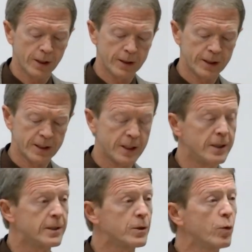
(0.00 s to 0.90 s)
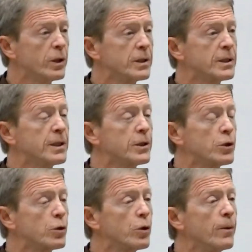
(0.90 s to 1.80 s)
deceased twin
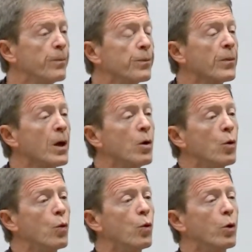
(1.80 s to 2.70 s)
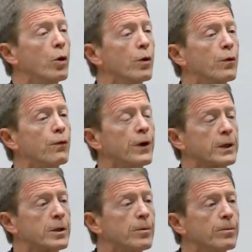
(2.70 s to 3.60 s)
sister were
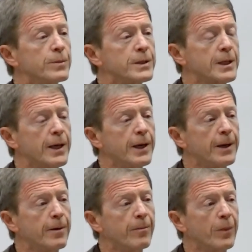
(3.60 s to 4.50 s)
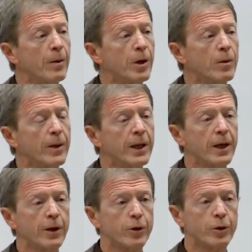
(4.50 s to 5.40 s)
victims, um, among many
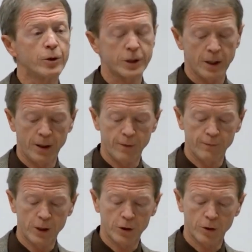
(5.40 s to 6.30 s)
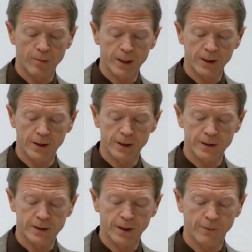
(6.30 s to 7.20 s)
others, of Dr.
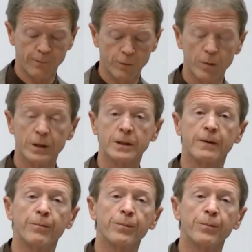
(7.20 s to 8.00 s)
Mengele's infamous